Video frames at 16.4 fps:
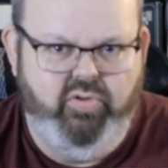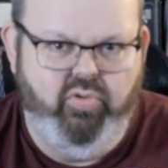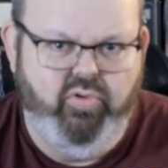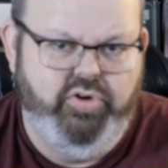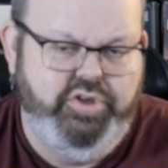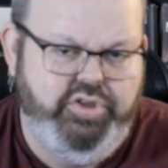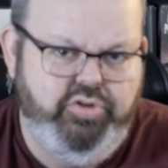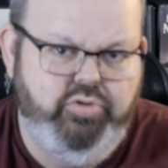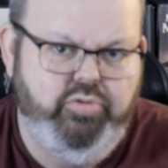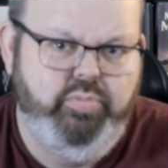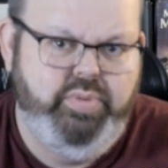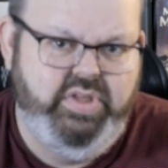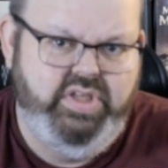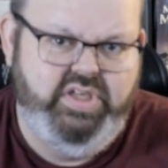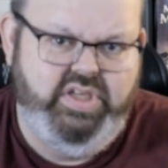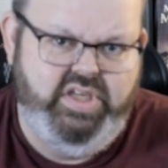or you
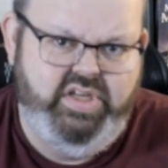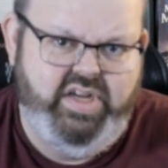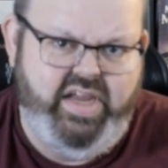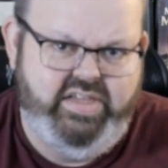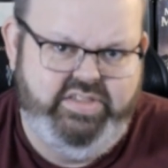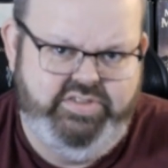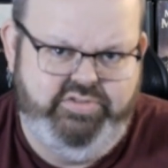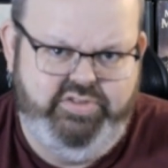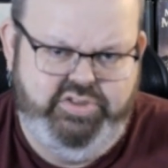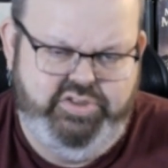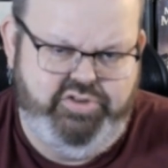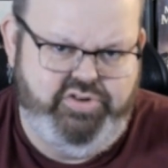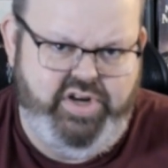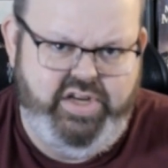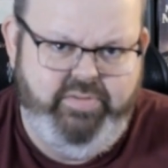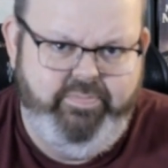being in hazardous
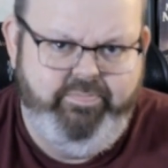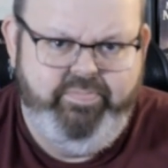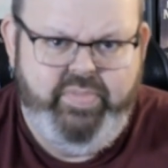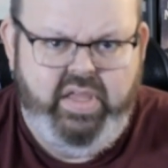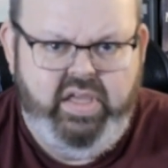terrain.